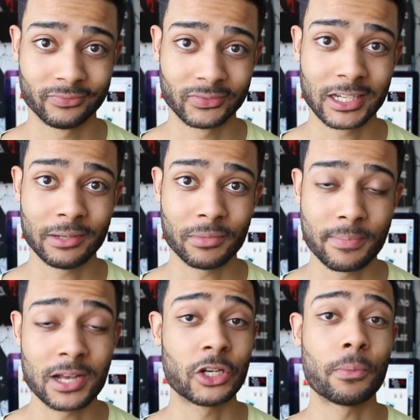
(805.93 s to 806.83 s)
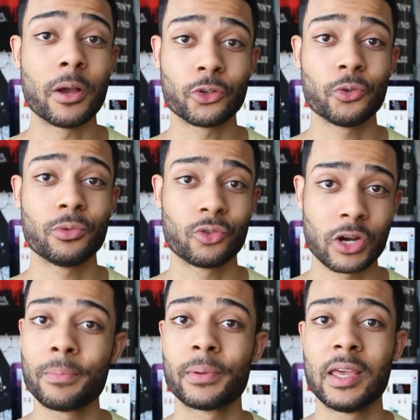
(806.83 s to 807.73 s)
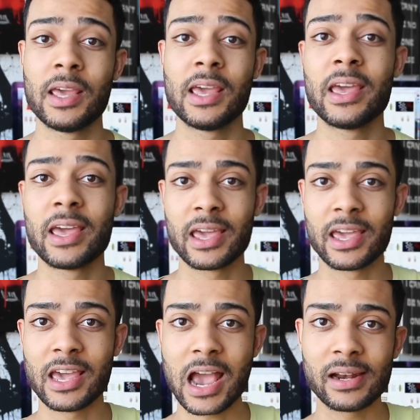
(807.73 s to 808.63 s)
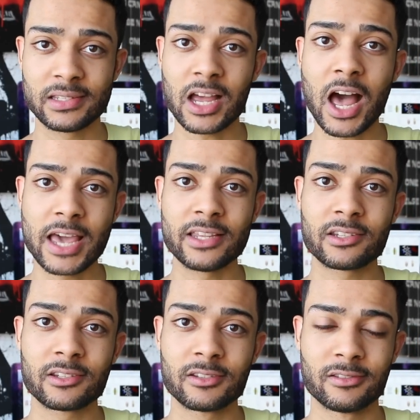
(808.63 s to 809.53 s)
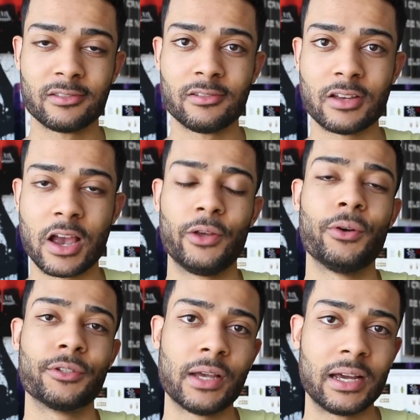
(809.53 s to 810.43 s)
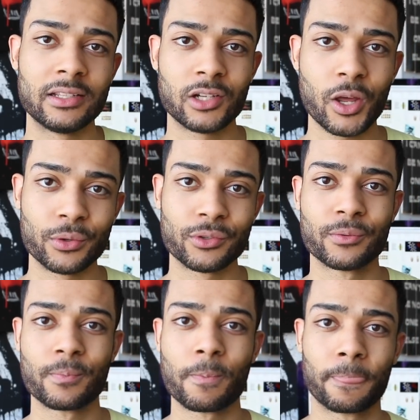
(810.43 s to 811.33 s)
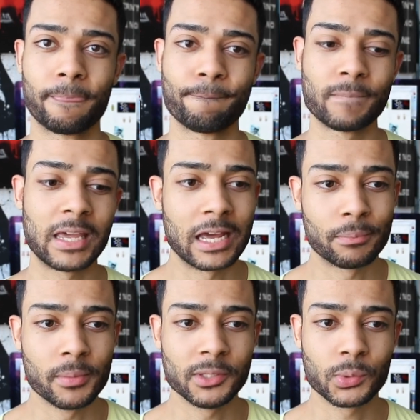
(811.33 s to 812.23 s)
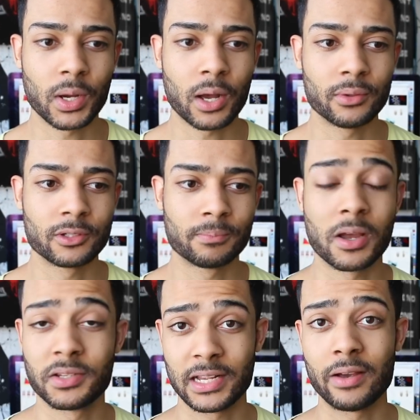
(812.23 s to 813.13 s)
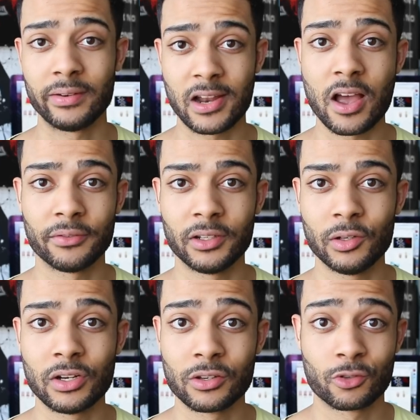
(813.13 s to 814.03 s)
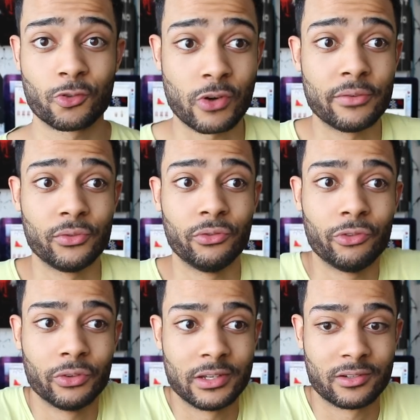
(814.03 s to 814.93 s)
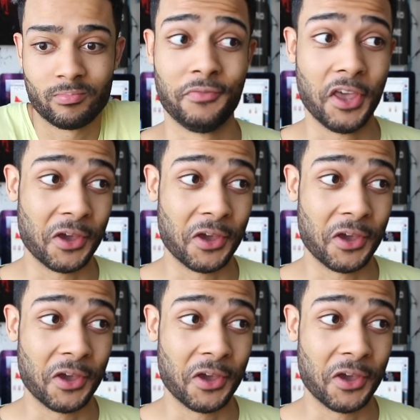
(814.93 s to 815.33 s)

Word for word: Okay, my magic mushrooms trip. It had its highs, and it also had its lows. It had moments where I was bursting out in laughter, and I was grateful for this